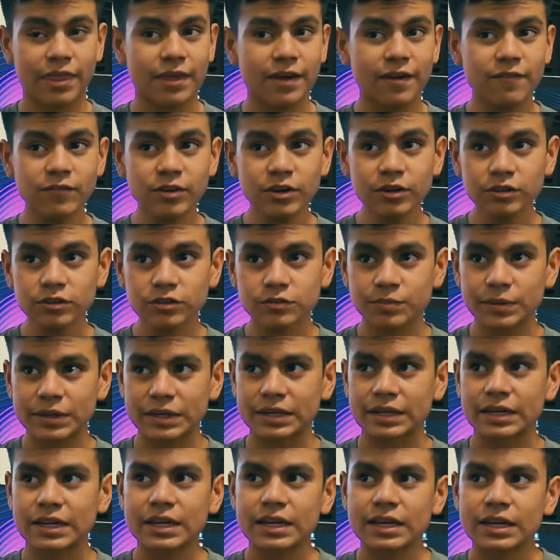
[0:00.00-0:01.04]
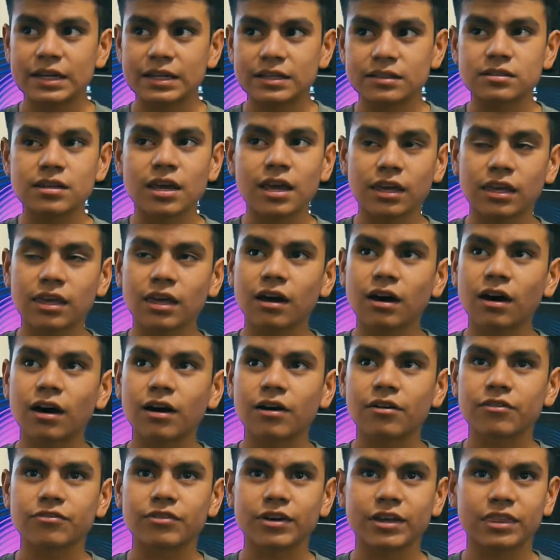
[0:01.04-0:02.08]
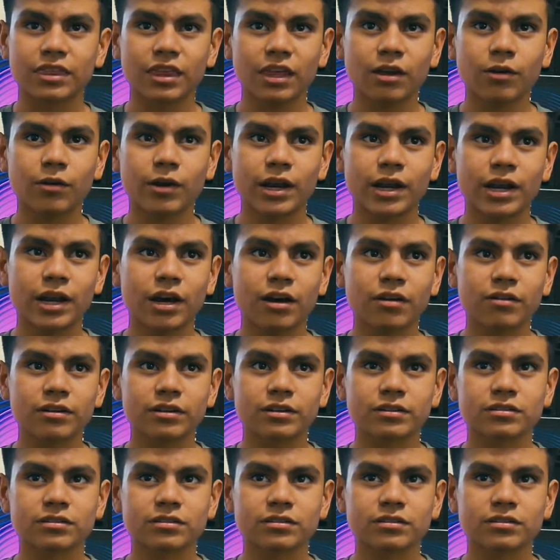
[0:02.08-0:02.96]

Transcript: that video has been taking off. I think right now it is